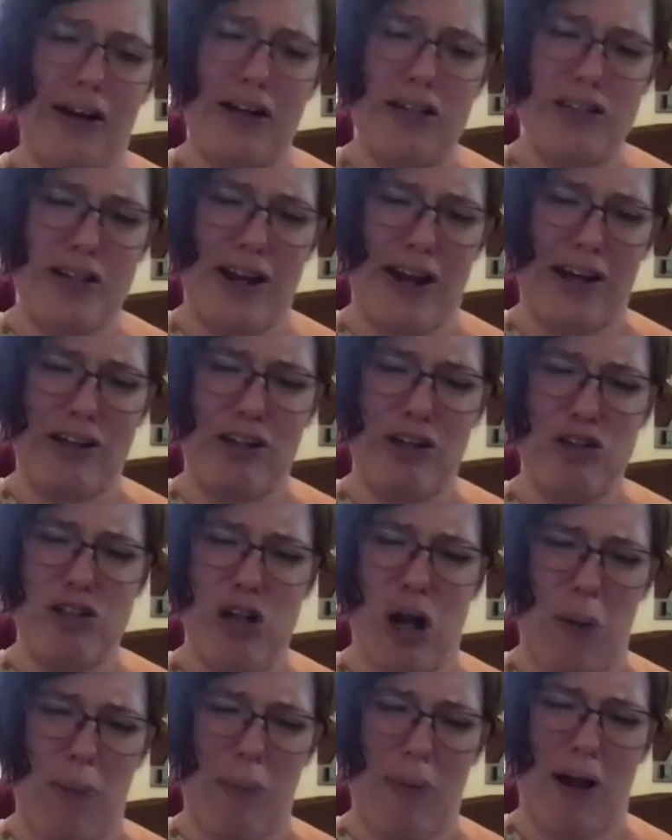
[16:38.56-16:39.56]
tattoo
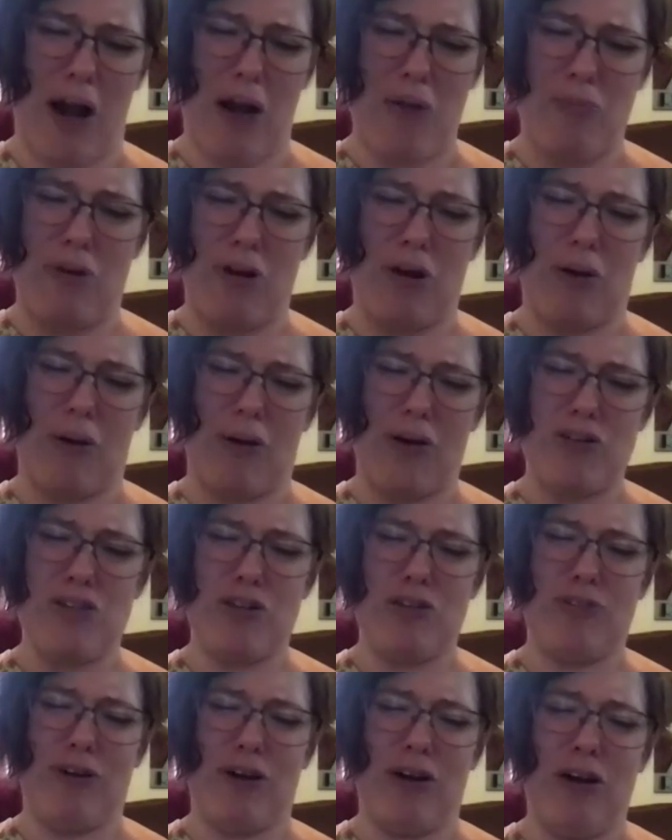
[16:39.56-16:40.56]
shop that I've been going
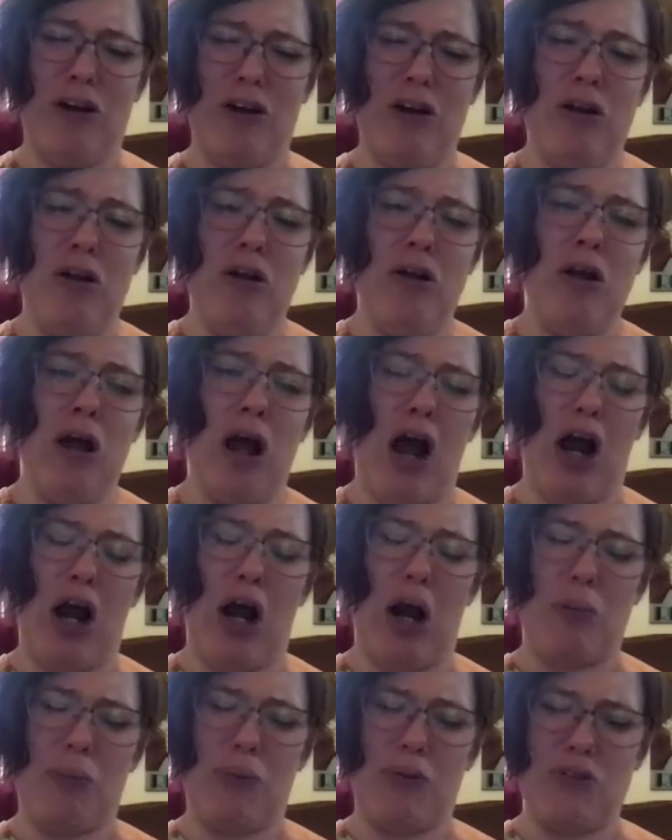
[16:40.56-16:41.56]
to for a
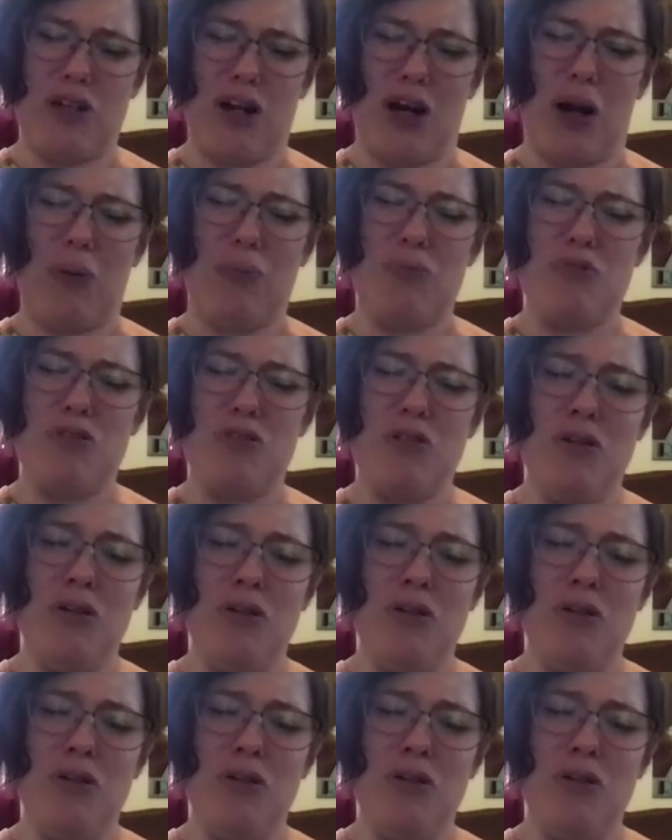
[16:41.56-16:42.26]
couple times.